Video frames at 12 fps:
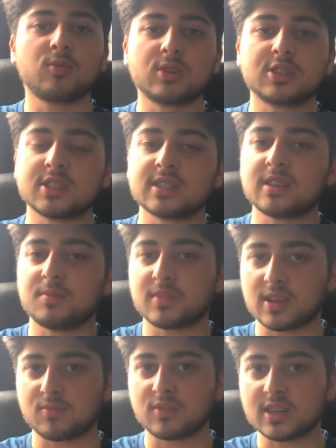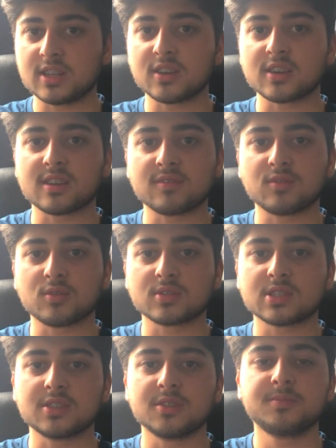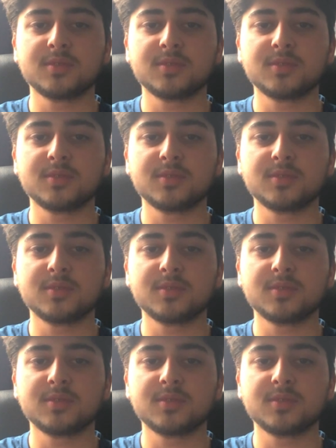which is something I'm really looking forward to,